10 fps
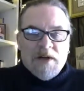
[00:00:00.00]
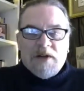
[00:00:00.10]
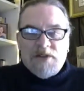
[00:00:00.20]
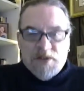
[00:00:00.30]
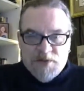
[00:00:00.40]

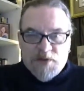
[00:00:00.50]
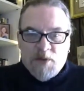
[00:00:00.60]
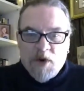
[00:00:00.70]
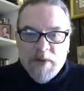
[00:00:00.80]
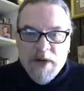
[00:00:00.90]
just for a
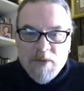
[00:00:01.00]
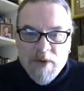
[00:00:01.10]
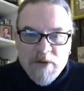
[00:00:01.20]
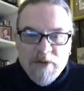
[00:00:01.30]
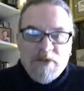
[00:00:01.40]
moment, I want
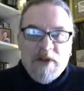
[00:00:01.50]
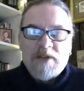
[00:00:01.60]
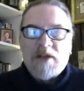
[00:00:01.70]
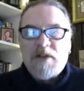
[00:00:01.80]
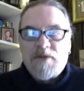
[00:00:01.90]
to reflect
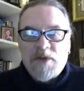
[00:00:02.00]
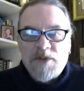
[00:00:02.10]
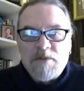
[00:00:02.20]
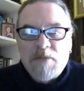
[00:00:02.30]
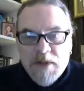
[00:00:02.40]
on the
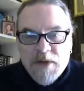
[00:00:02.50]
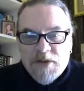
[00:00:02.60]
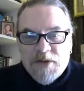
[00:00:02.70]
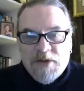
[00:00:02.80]
virgin birth.